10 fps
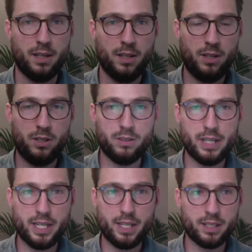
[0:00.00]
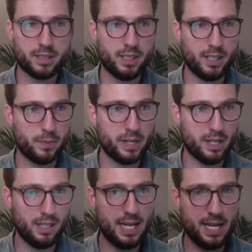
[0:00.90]
Alrighty, looks like we
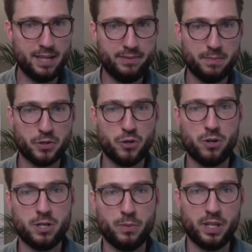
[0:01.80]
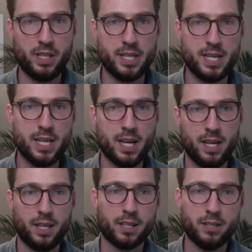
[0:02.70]
are live. I'm George, one of the
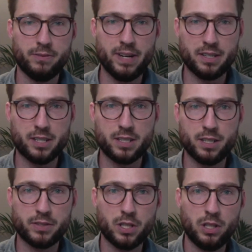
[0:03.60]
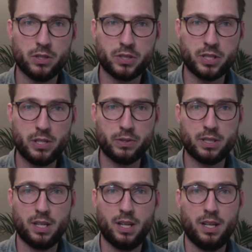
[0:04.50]
co-founders of SoloSuit.
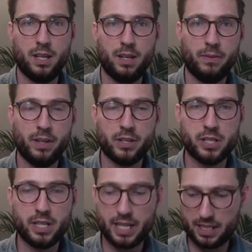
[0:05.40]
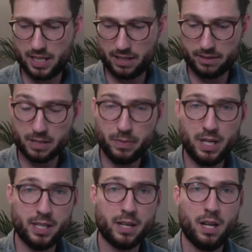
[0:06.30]
I'm going to show you guys how to
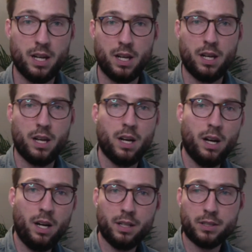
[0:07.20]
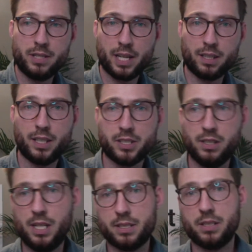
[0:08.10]
respond to a debt collection
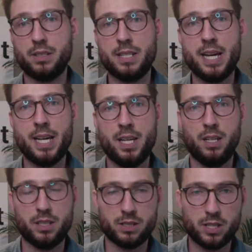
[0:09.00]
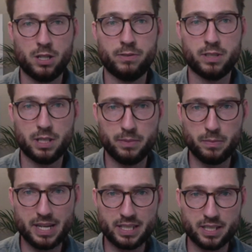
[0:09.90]
lawsuit today. Also go over some of the
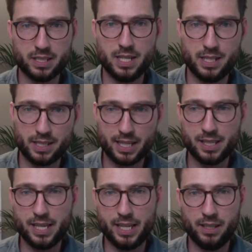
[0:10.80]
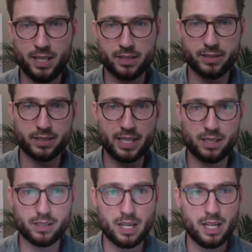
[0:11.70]
basics on getting that lawsuit
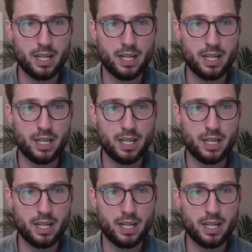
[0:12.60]
settled